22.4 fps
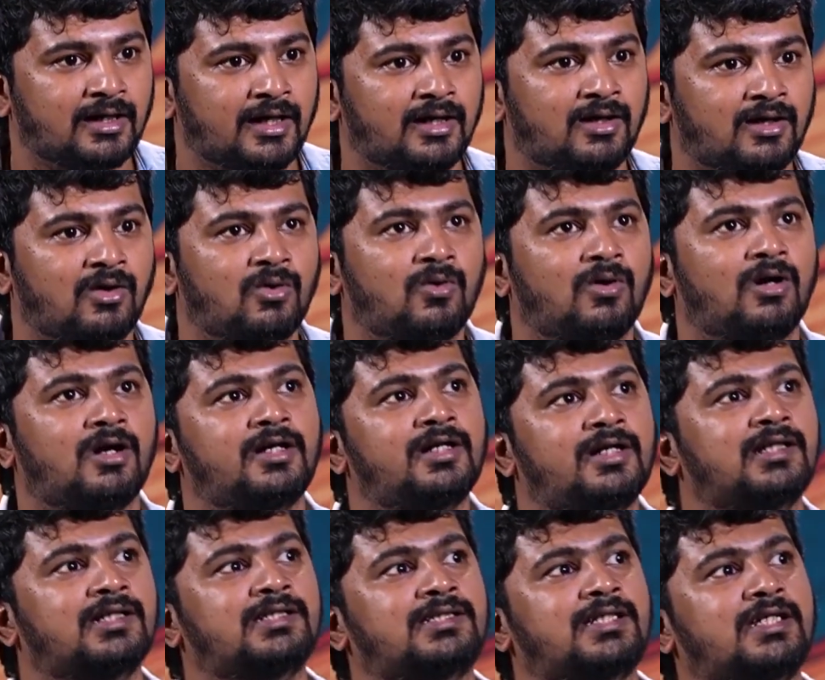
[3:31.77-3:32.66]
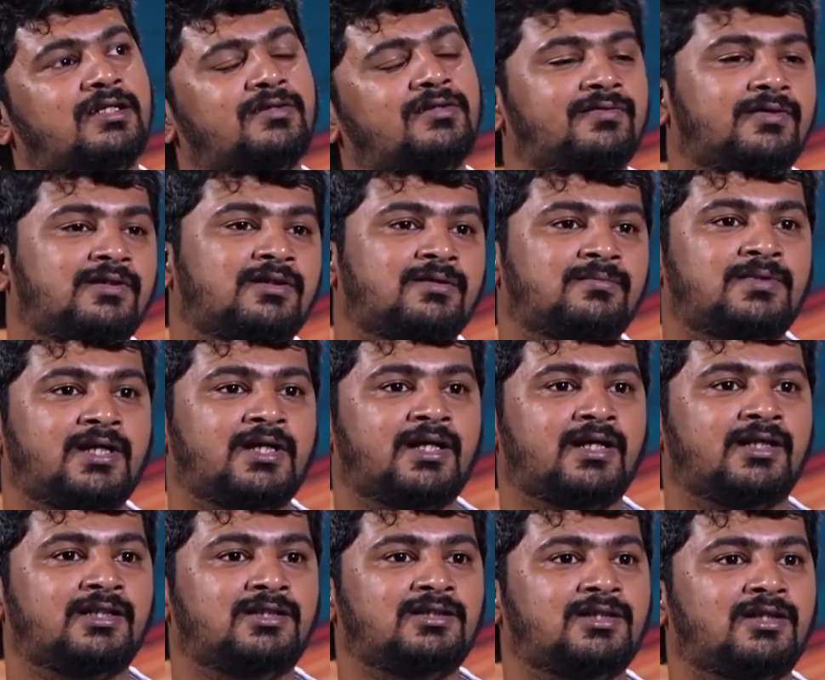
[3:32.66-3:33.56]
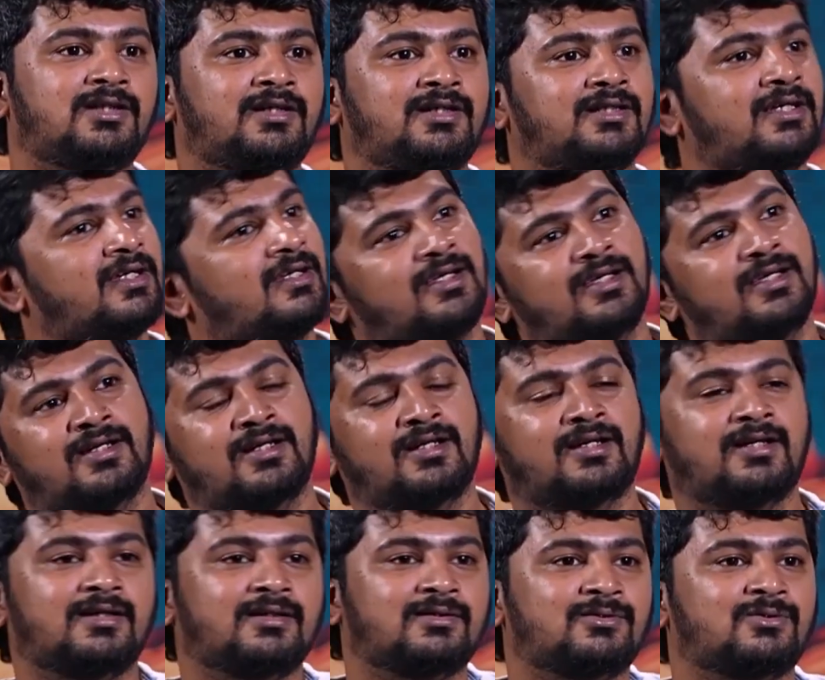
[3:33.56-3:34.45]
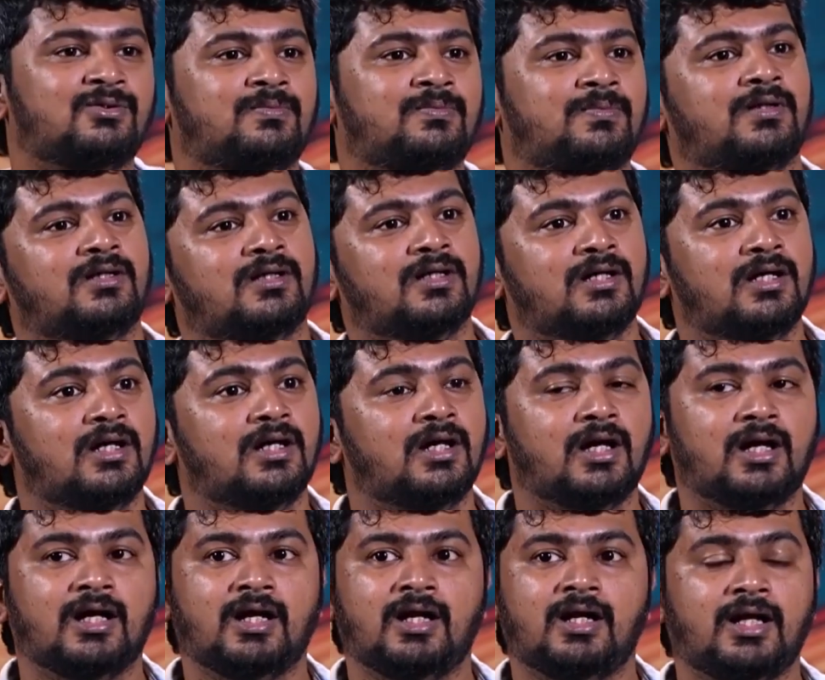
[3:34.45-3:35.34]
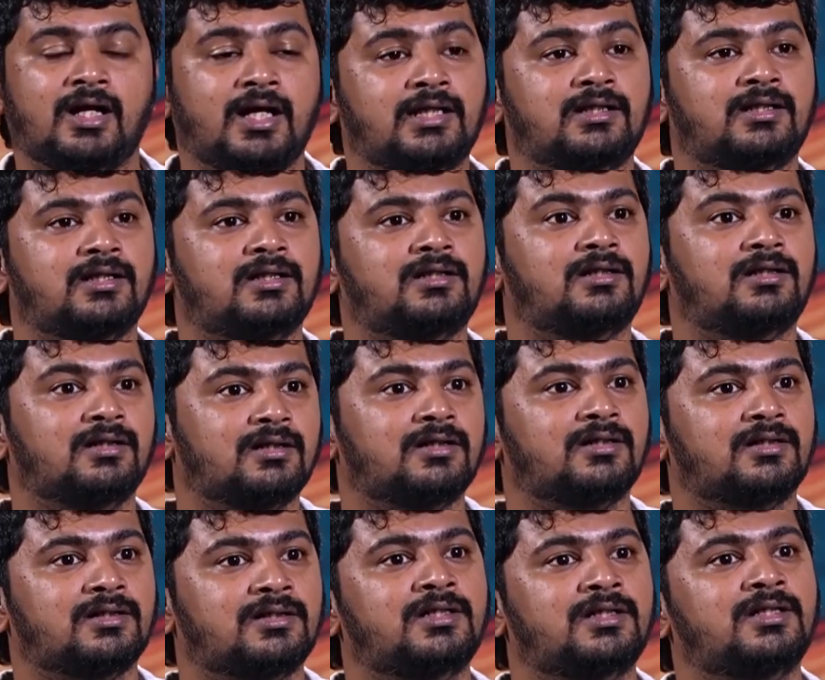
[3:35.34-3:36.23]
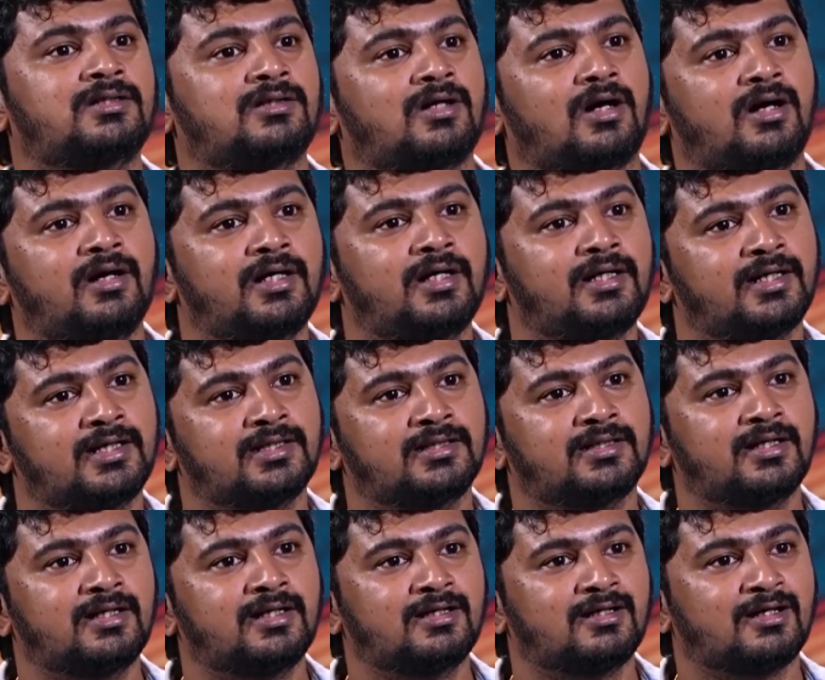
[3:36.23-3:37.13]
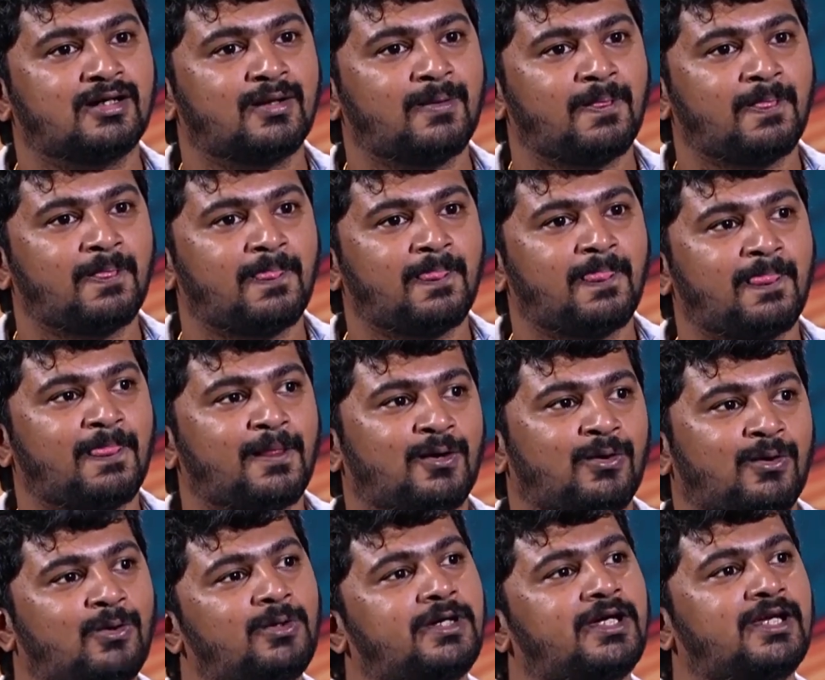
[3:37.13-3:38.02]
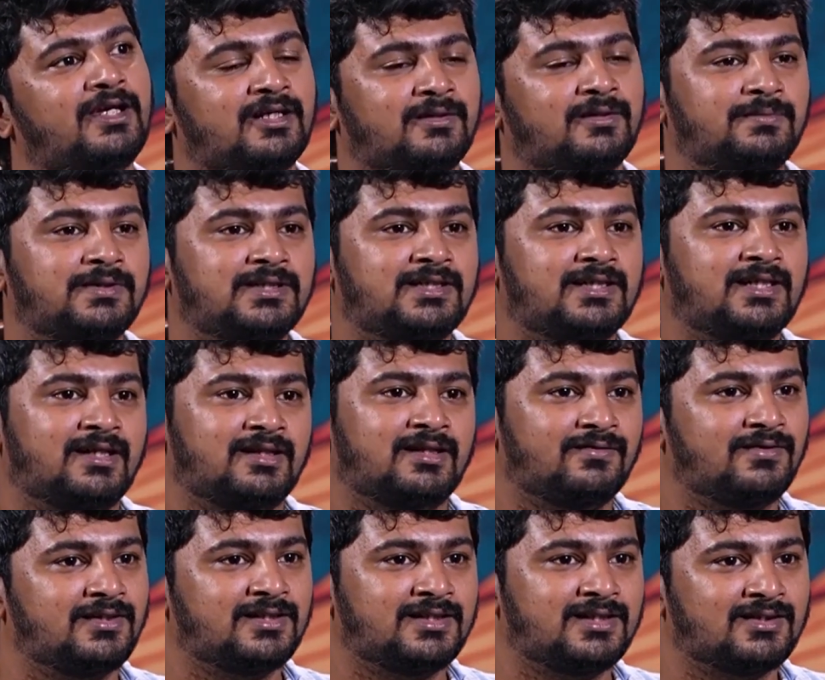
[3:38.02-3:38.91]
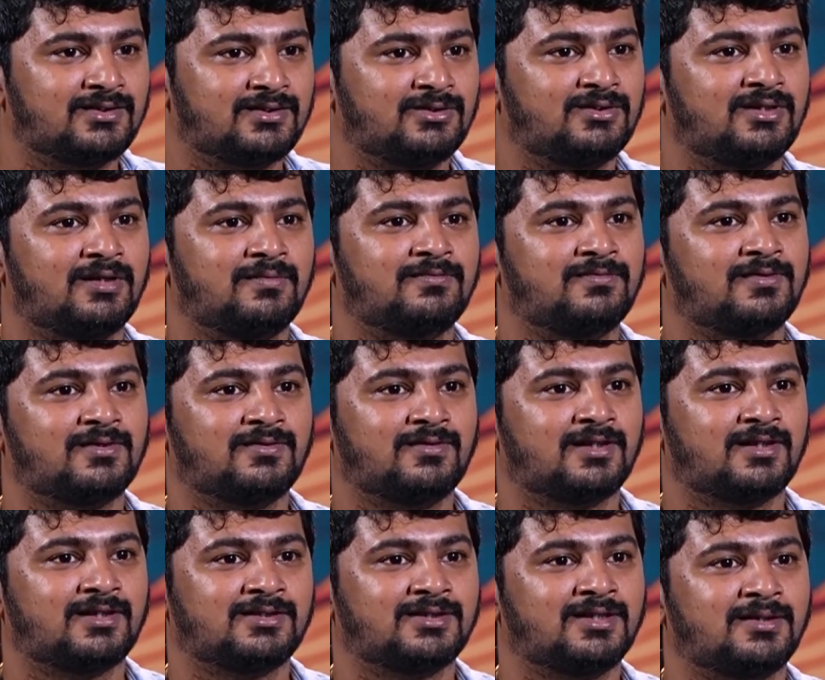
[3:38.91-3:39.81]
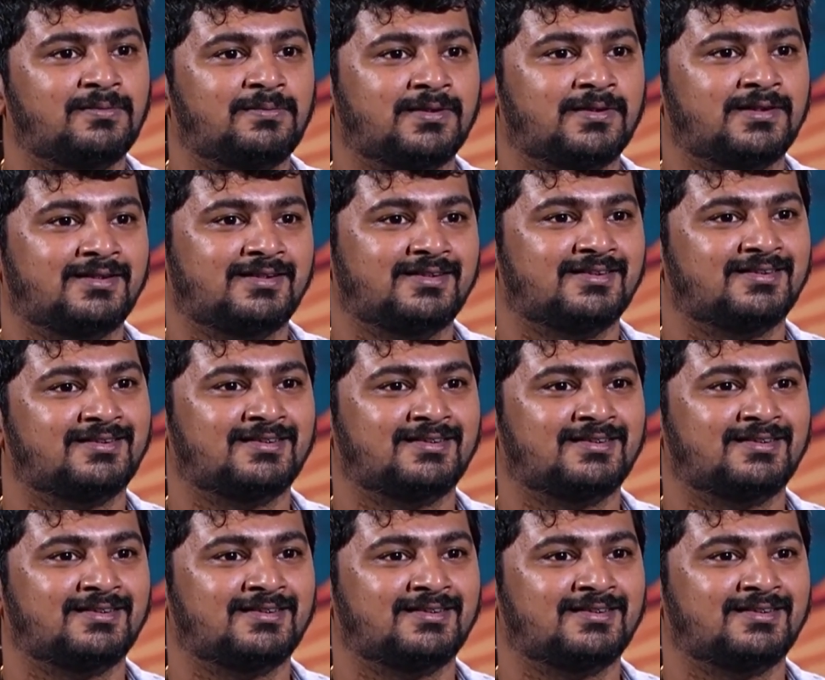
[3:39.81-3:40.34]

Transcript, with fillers: Like how audience see the film, they enjoy, they're yeah. like, alright, super. Yeah. Like that, she saw it, I think. Okay, let me see. Anyway, she has to come for workshop and all.